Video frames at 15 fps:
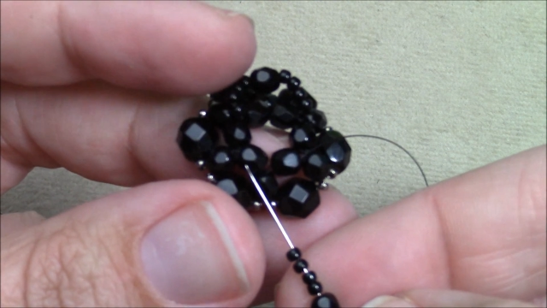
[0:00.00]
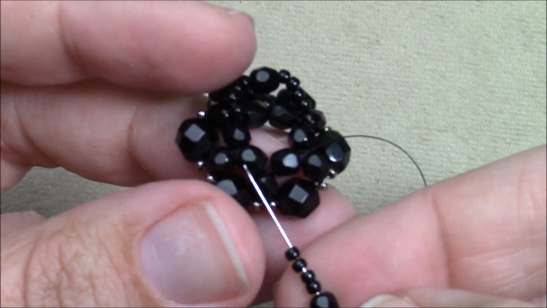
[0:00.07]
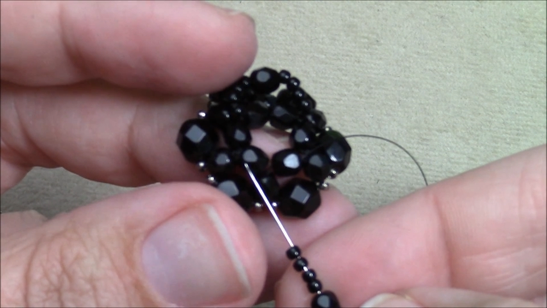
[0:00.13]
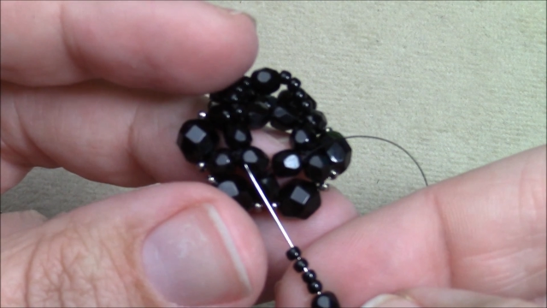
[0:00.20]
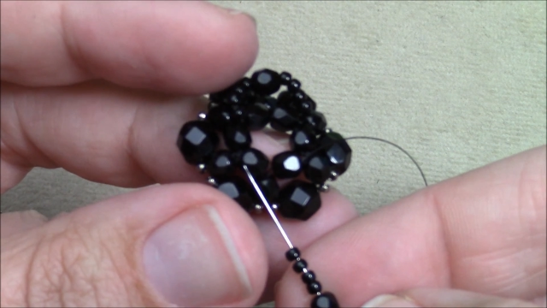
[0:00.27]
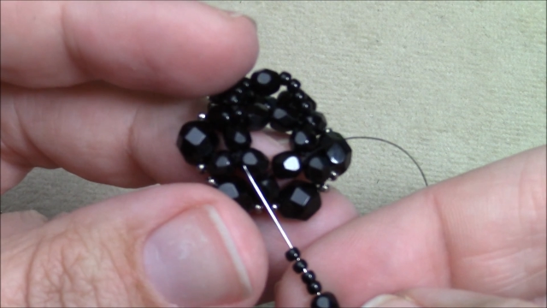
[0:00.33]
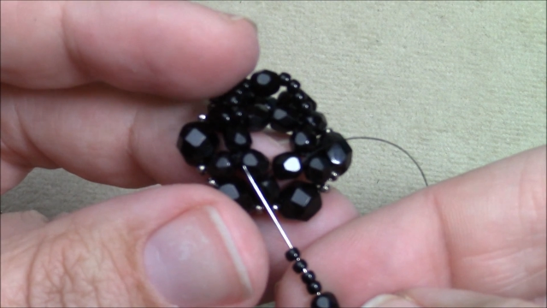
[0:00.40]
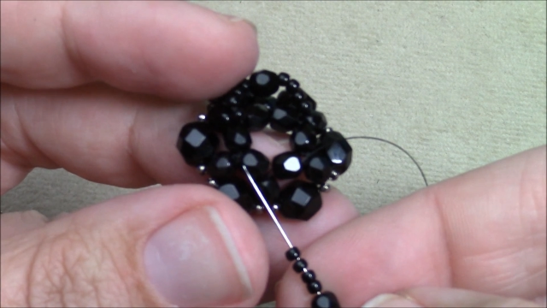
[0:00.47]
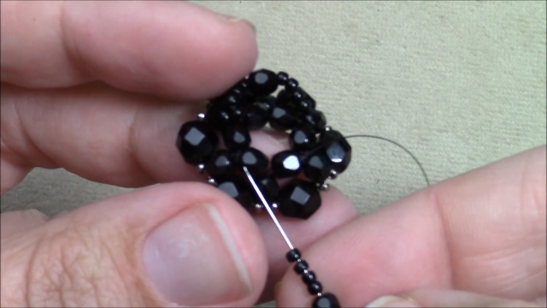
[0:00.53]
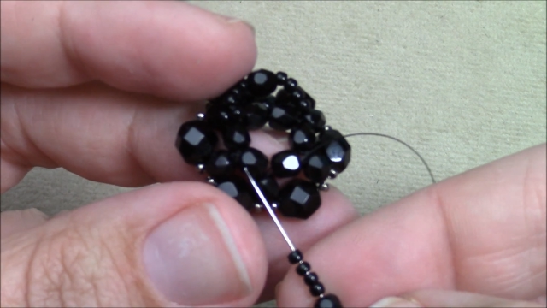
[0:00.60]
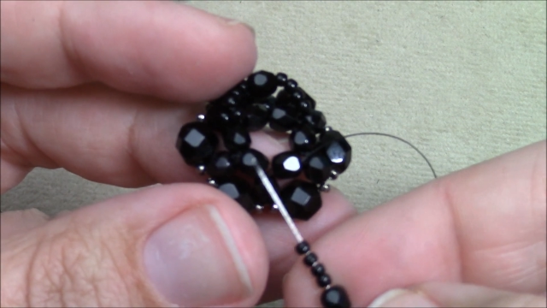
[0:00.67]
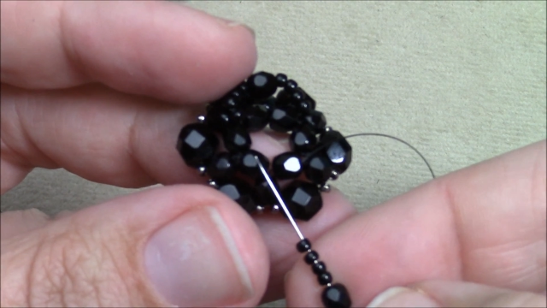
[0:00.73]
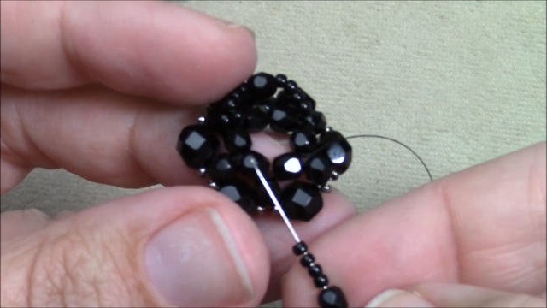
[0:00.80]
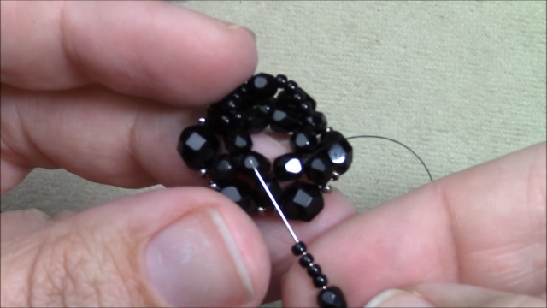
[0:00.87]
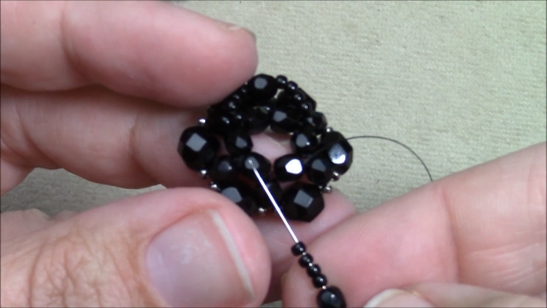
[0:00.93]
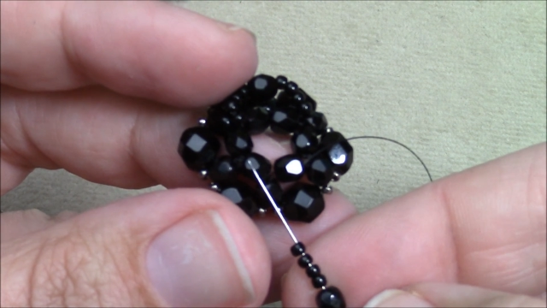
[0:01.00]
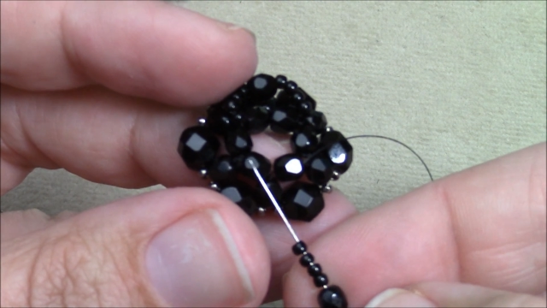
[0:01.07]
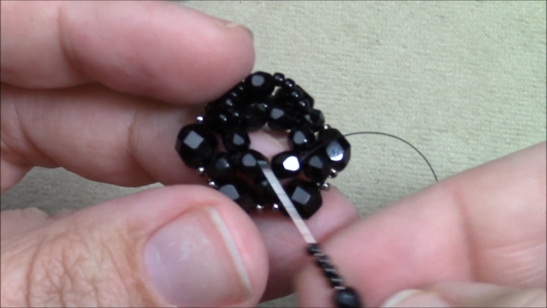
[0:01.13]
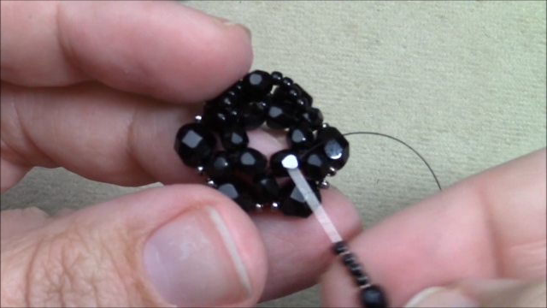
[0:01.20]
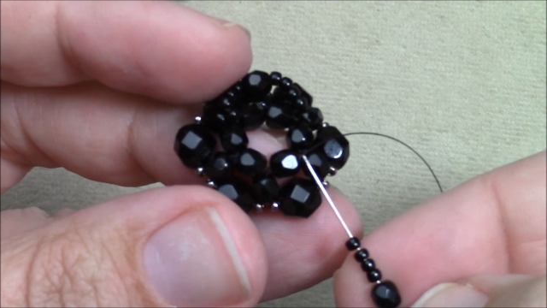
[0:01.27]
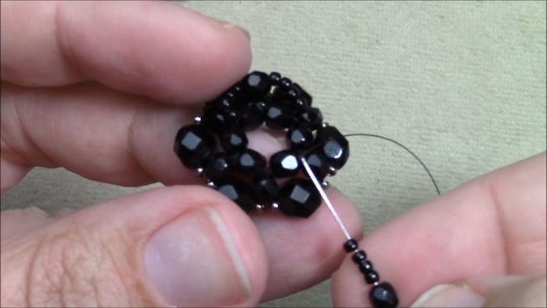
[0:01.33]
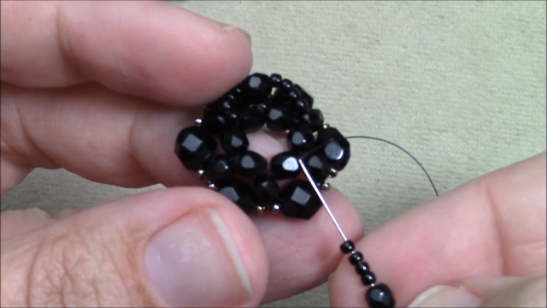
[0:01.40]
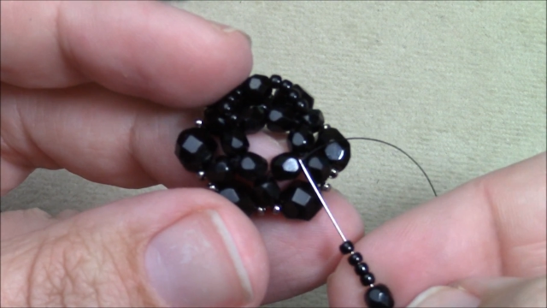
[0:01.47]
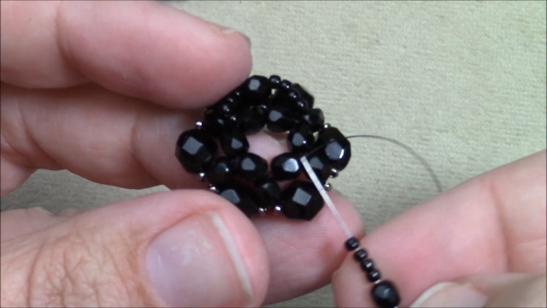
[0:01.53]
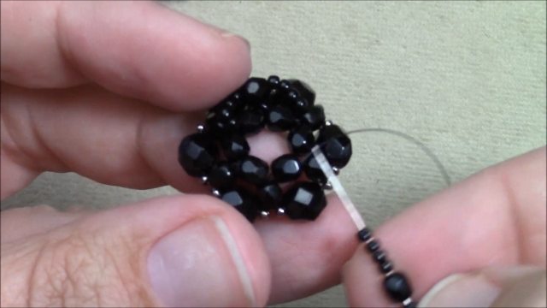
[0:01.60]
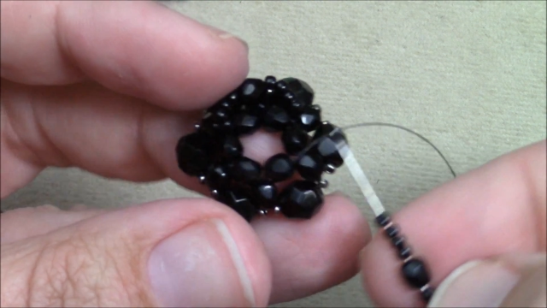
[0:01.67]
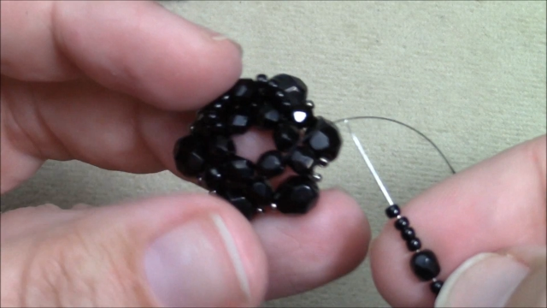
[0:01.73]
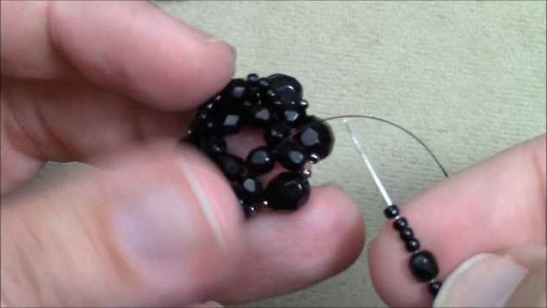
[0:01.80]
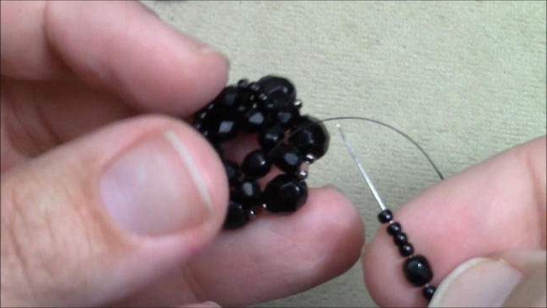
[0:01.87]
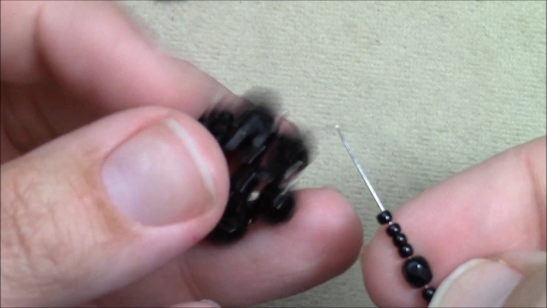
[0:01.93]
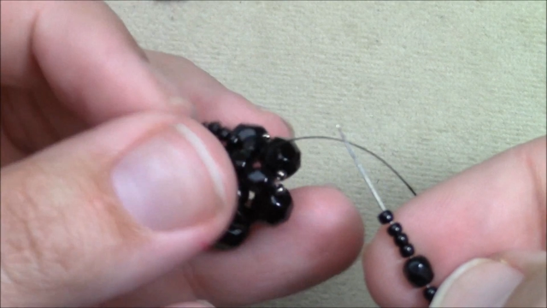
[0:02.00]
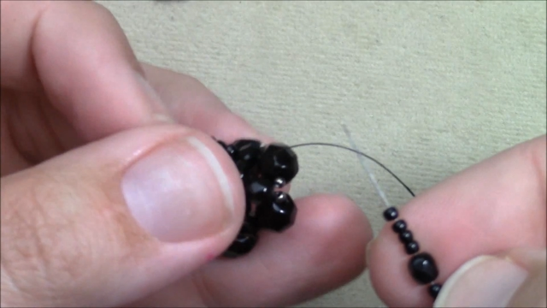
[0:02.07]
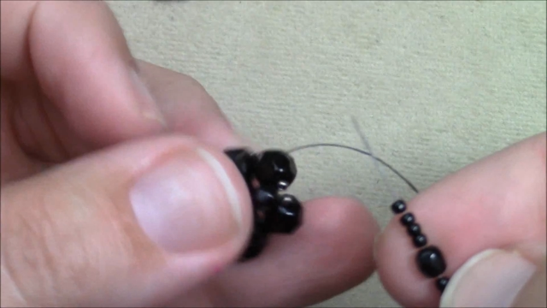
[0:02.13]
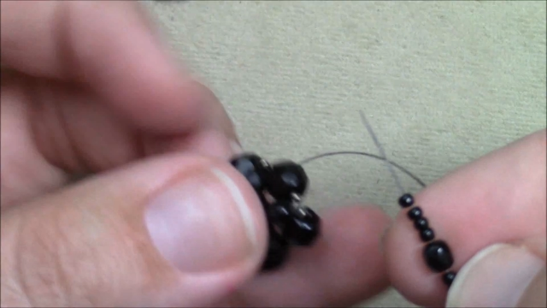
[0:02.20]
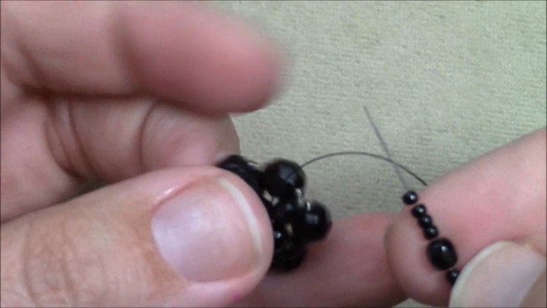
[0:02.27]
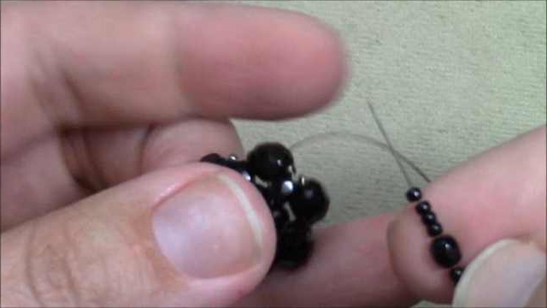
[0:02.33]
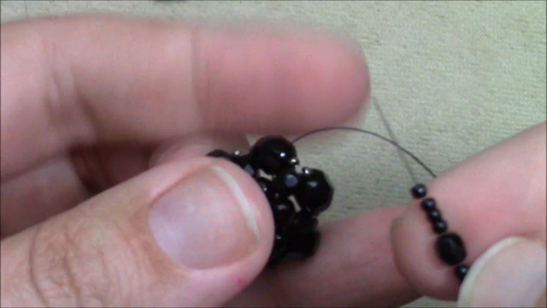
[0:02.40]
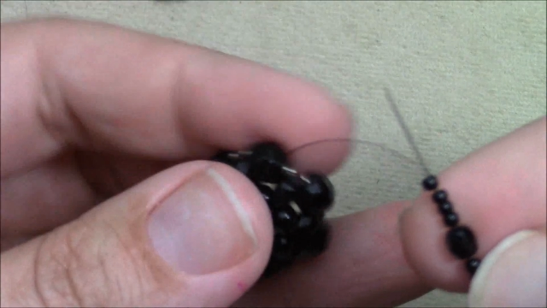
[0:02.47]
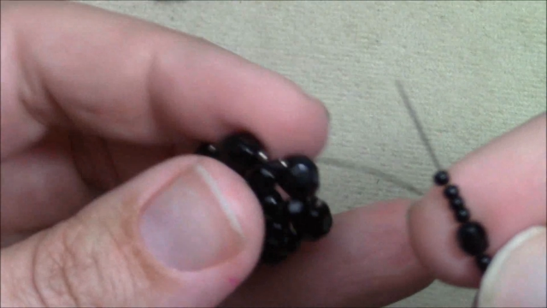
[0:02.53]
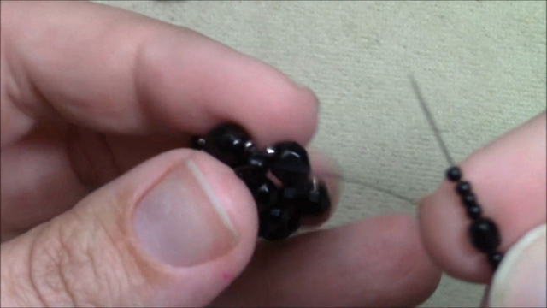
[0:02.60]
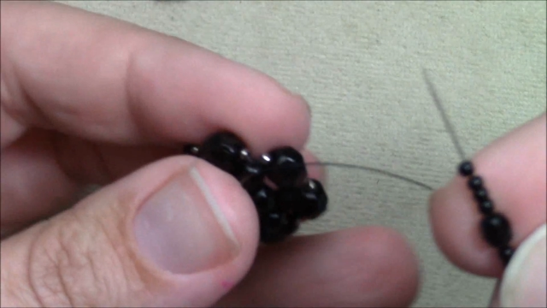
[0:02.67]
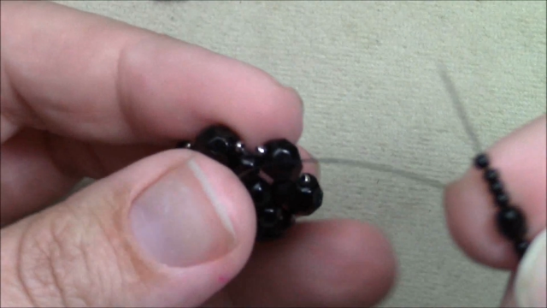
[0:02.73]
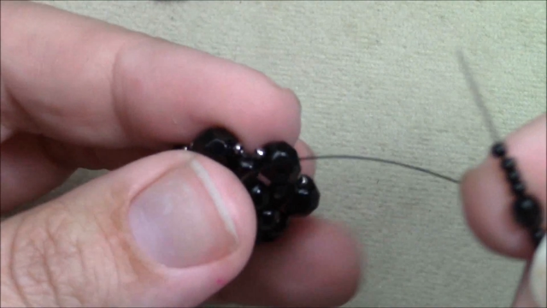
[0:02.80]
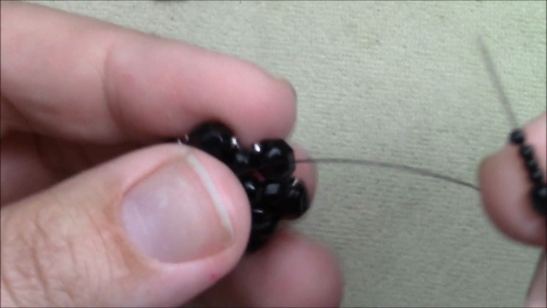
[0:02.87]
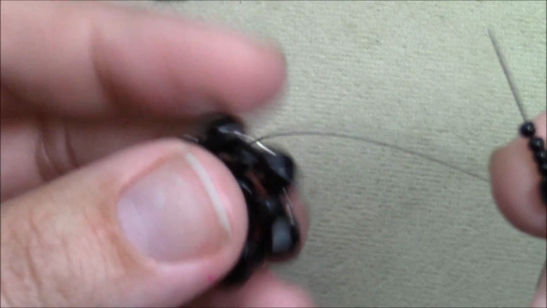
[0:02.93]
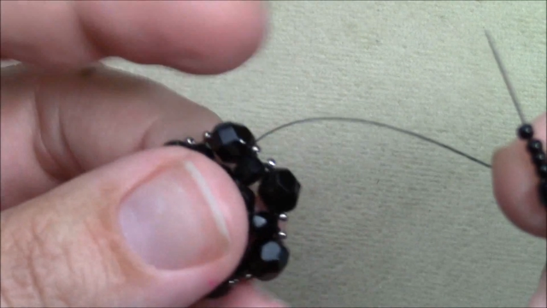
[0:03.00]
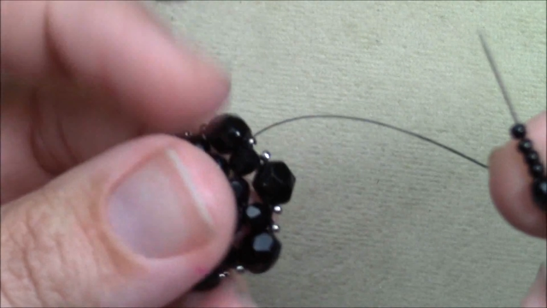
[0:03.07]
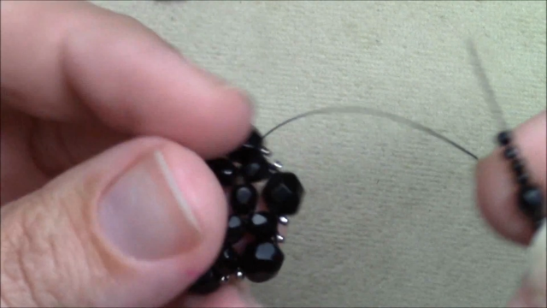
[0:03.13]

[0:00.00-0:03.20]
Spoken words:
(no speaker visible)